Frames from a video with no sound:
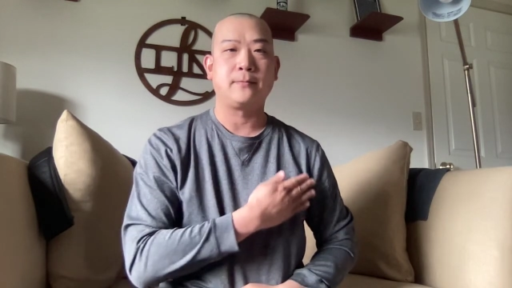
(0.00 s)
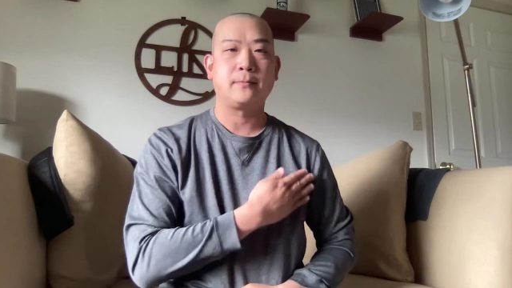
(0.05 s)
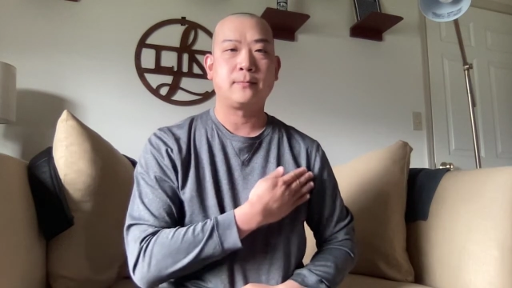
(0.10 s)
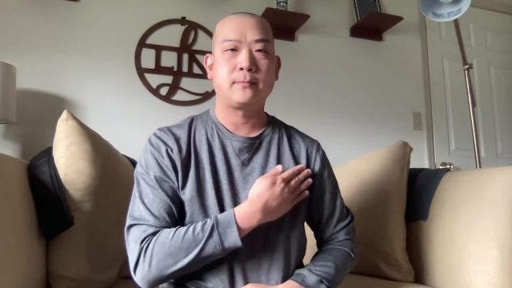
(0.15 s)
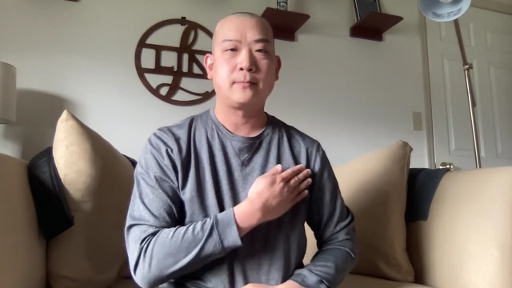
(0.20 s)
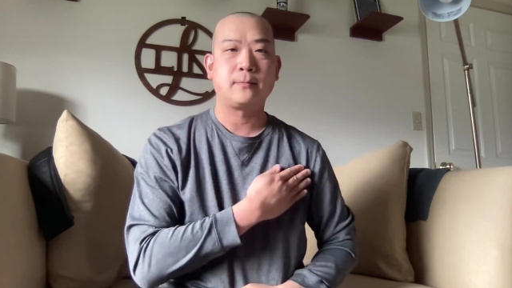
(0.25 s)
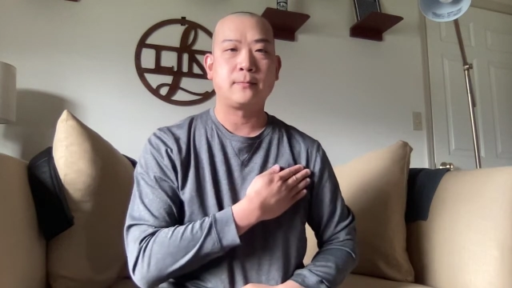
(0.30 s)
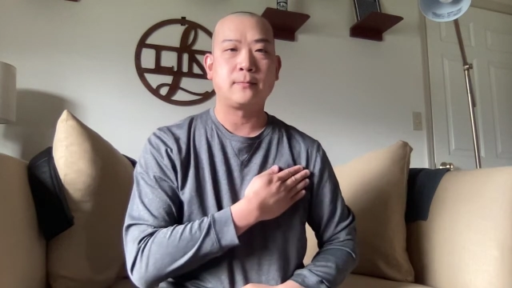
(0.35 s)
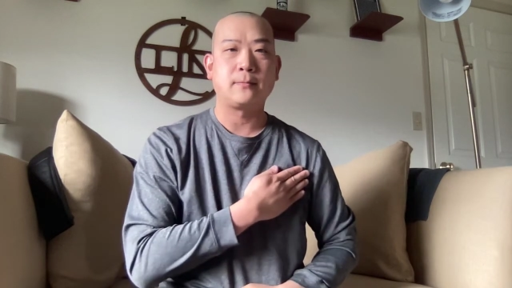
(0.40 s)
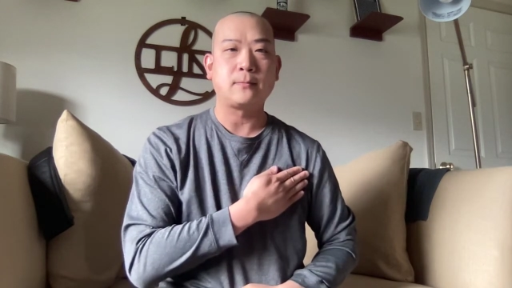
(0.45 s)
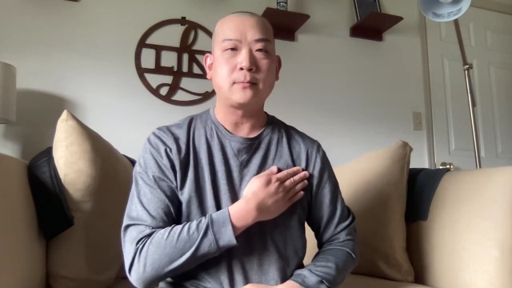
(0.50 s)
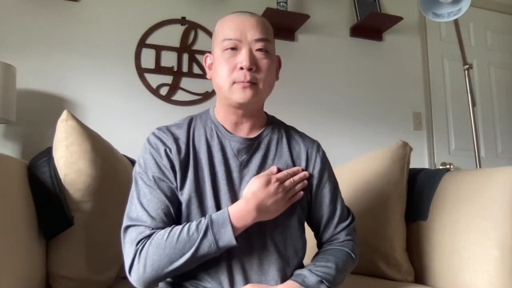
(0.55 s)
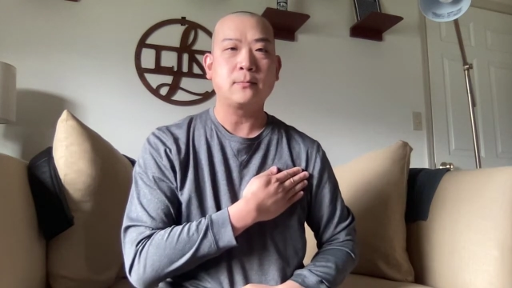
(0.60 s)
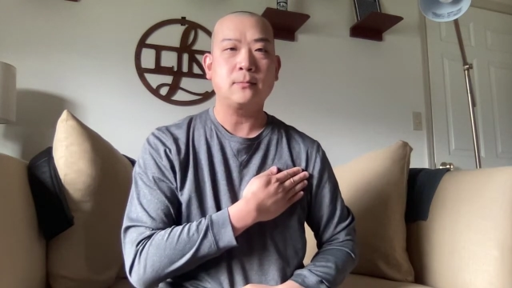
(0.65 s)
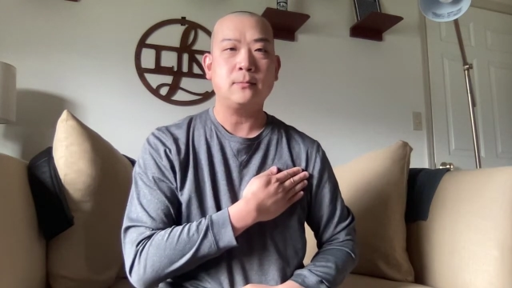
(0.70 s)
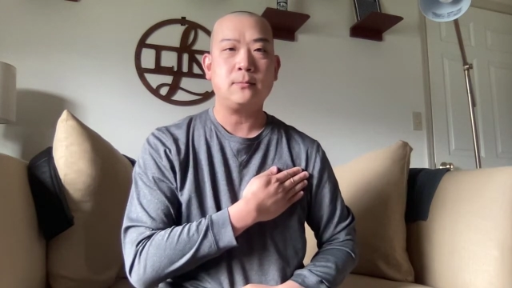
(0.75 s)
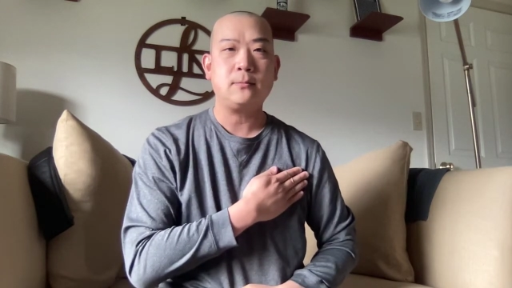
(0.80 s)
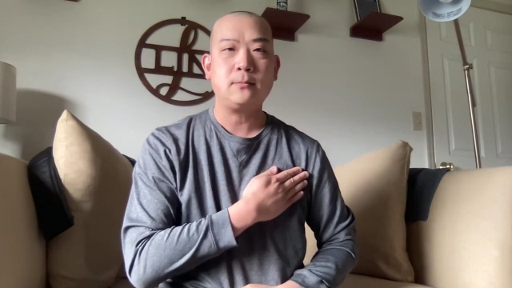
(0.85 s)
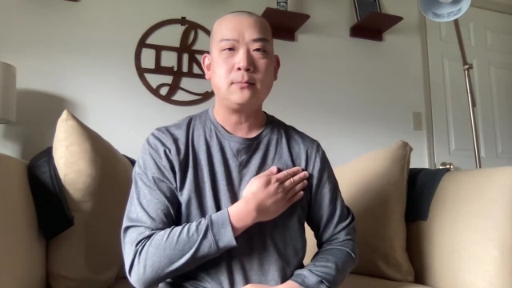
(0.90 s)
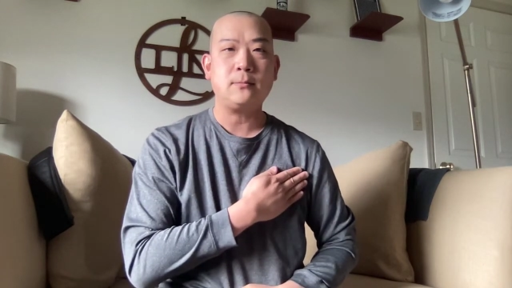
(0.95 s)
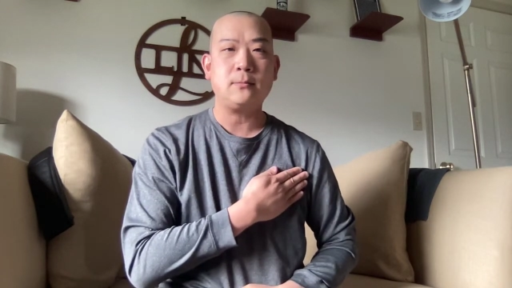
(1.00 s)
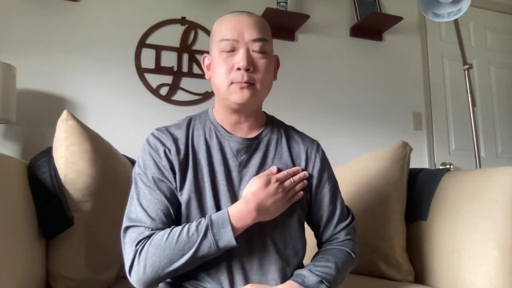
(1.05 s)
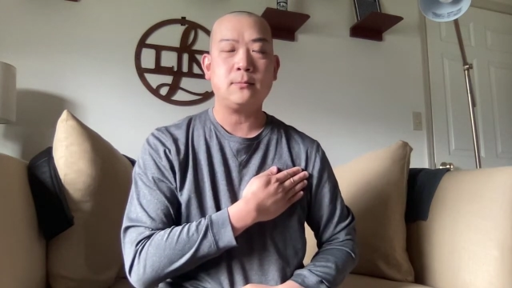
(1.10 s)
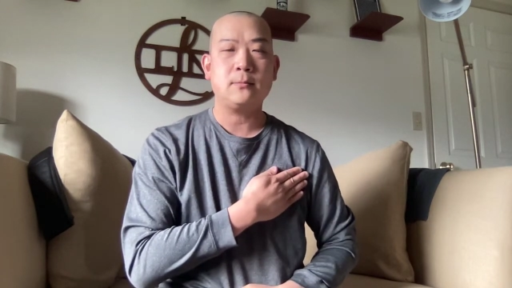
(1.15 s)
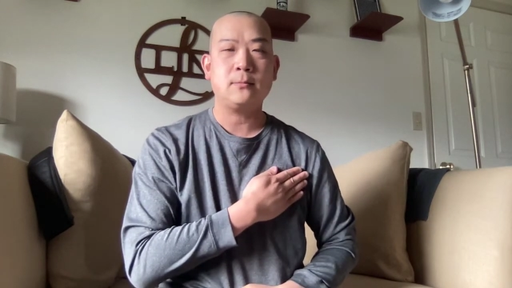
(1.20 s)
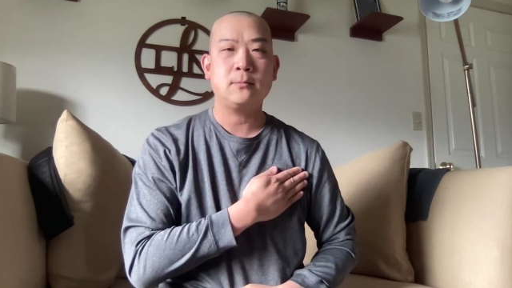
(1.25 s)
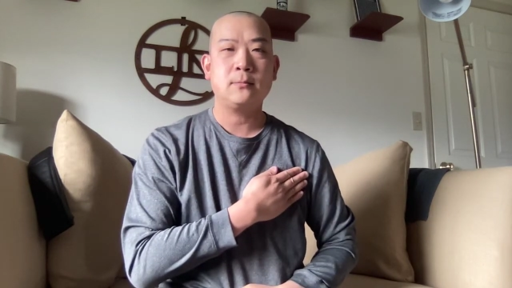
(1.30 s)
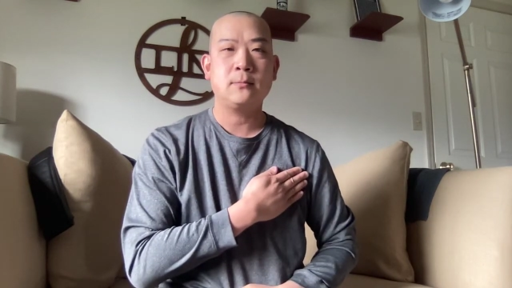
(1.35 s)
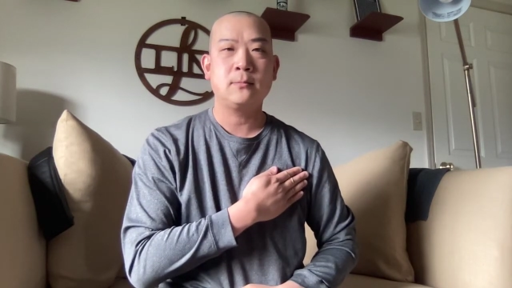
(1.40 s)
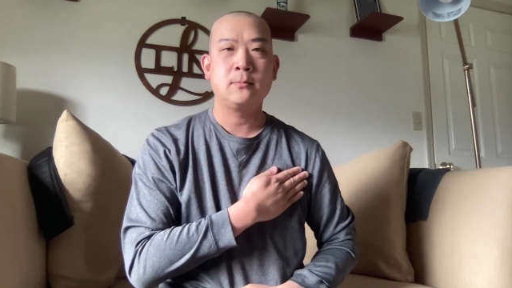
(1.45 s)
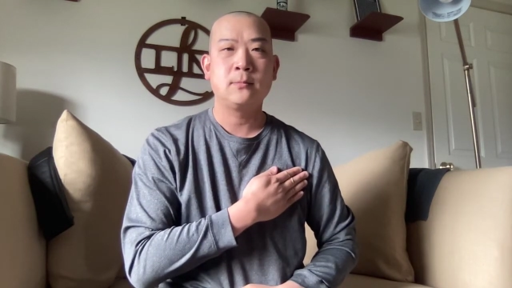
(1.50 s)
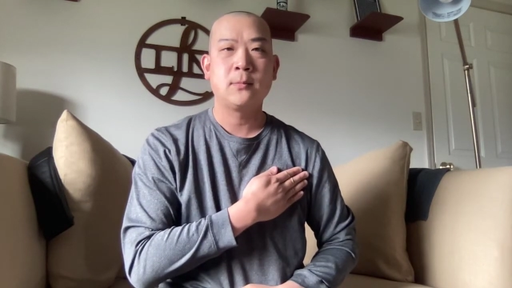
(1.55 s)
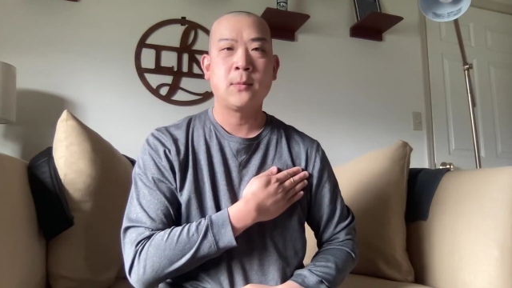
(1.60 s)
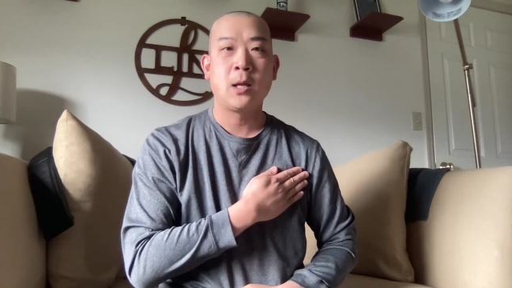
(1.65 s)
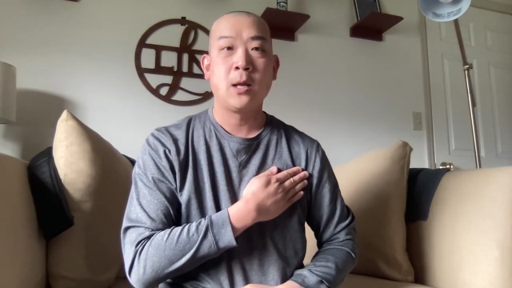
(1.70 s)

Nothing is said.